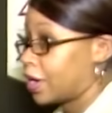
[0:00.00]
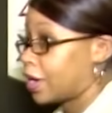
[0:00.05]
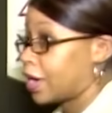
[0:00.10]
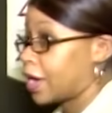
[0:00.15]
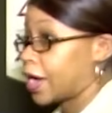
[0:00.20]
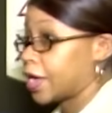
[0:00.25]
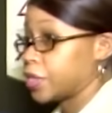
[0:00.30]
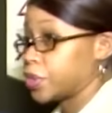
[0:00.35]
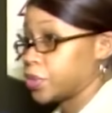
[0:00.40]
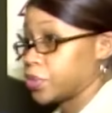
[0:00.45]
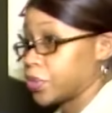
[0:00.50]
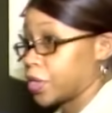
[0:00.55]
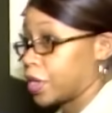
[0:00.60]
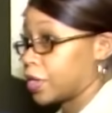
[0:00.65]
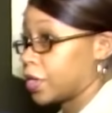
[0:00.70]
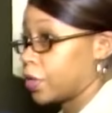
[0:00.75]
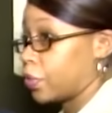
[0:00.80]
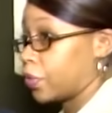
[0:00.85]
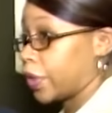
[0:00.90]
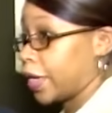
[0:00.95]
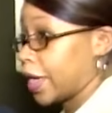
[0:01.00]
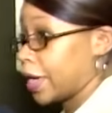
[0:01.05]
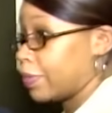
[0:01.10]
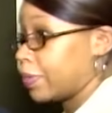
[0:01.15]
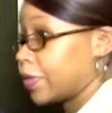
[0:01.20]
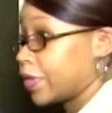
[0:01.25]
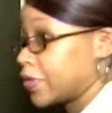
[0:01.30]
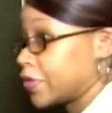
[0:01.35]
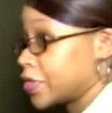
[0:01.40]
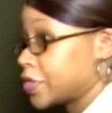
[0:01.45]
I do not know what
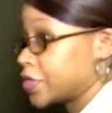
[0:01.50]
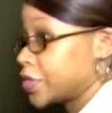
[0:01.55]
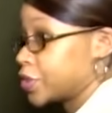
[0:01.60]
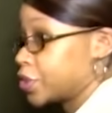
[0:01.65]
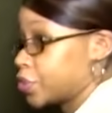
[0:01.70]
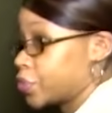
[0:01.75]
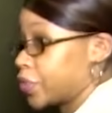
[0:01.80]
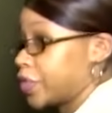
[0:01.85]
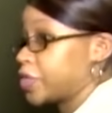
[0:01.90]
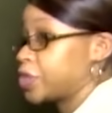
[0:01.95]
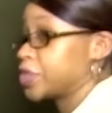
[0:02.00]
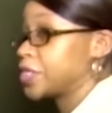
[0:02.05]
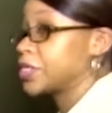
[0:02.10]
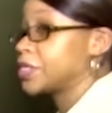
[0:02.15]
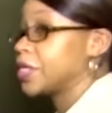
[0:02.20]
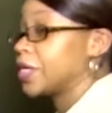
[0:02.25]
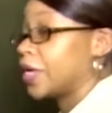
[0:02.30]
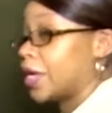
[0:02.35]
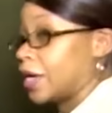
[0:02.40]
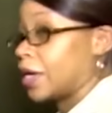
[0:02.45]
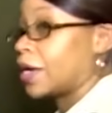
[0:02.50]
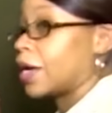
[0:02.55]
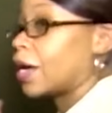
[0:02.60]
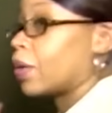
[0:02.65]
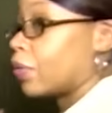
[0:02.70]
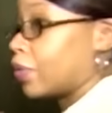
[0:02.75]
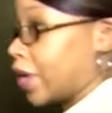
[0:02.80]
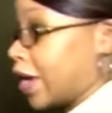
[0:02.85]
happened in this situation. I will